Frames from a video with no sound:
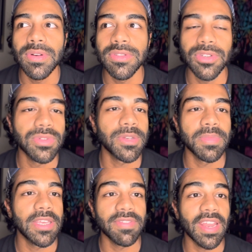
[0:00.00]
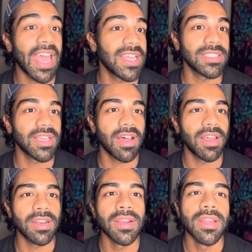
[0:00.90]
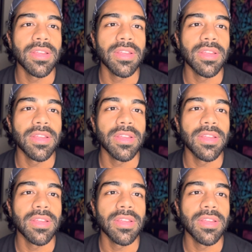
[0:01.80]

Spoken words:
do some even hands-on